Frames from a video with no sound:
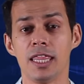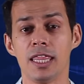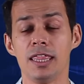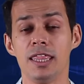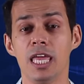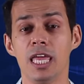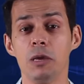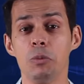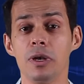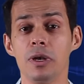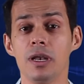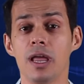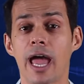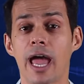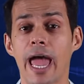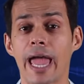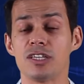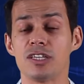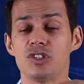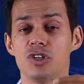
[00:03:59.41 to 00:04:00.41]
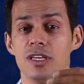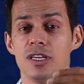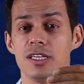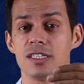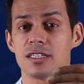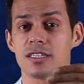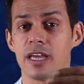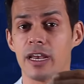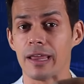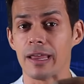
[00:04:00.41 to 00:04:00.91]
they will actually
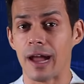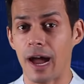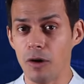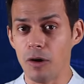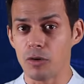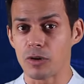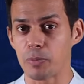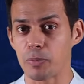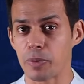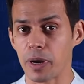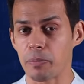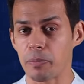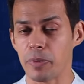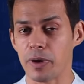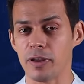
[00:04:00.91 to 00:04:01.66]
send out prep